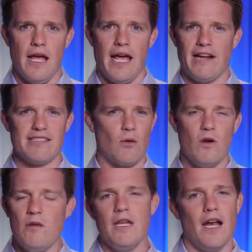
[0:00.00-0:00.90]
And I was like,
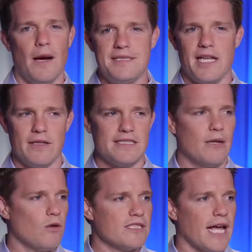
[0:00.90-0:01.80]
what do you mean upselling? He
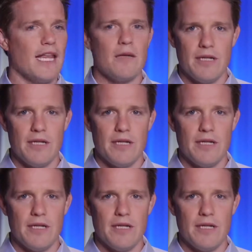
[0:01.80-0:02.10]
said, well, it's kind of like